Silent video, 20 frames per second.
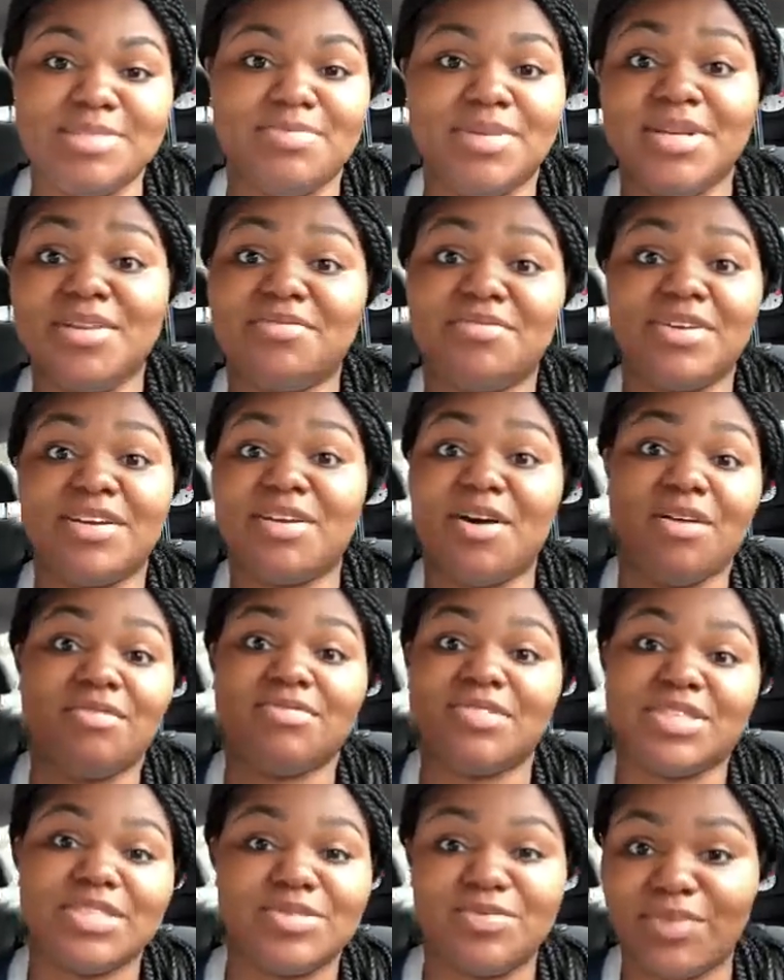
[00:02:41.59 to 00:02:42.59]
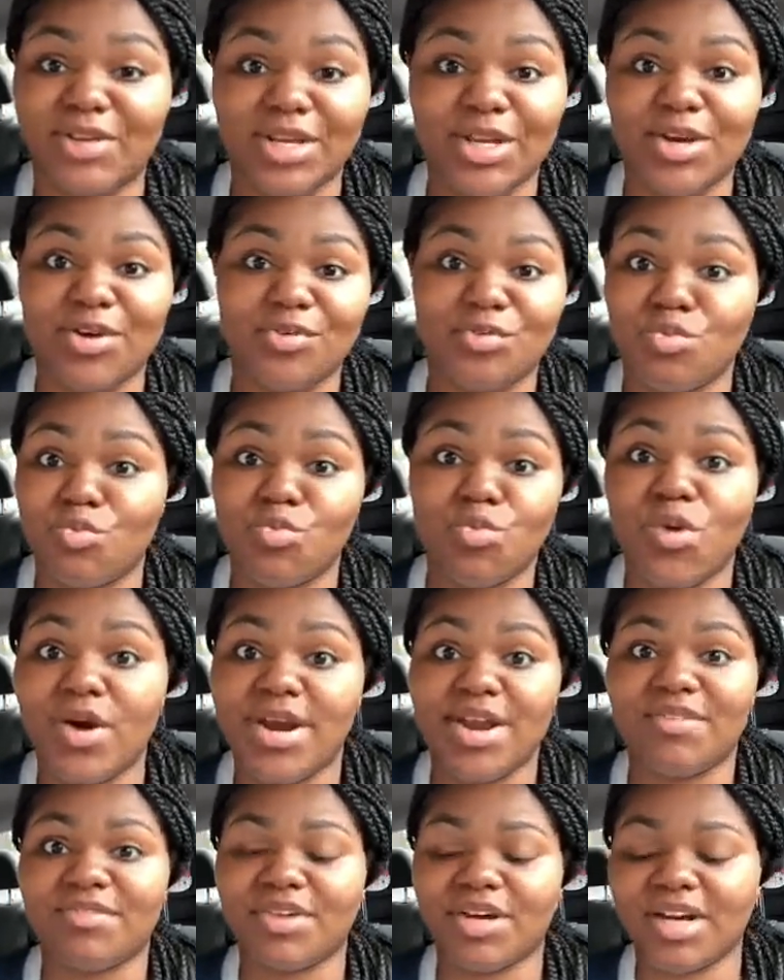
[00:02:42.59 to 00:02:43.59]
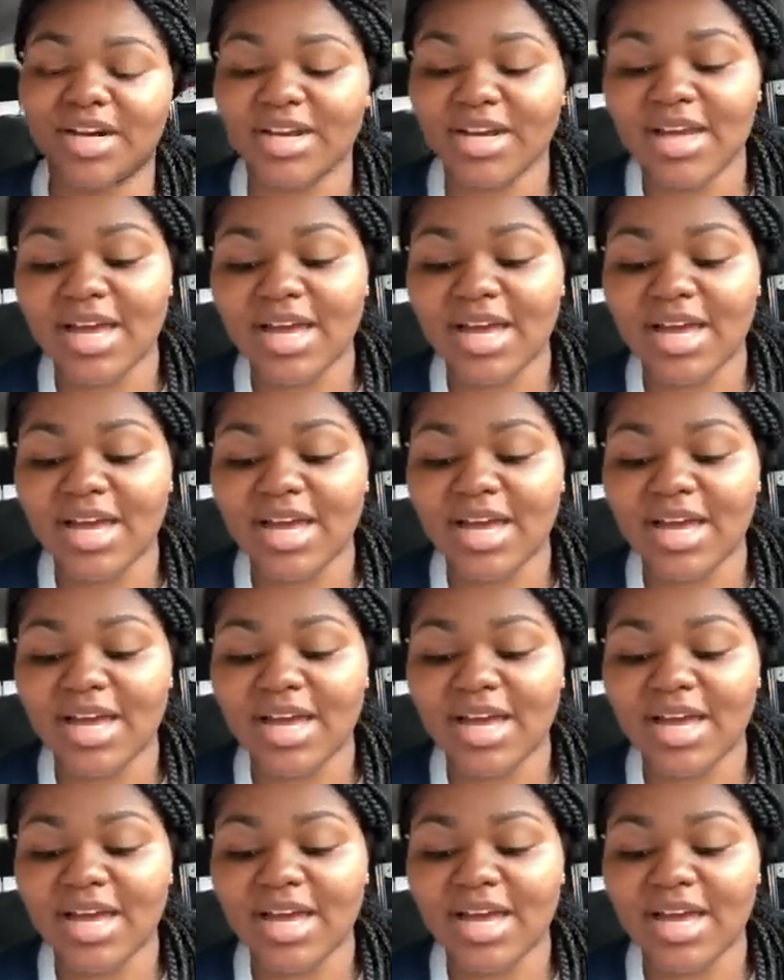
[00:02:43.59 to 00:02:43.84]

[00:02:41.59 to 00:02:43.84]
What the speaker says: benefit off this video. Whatever.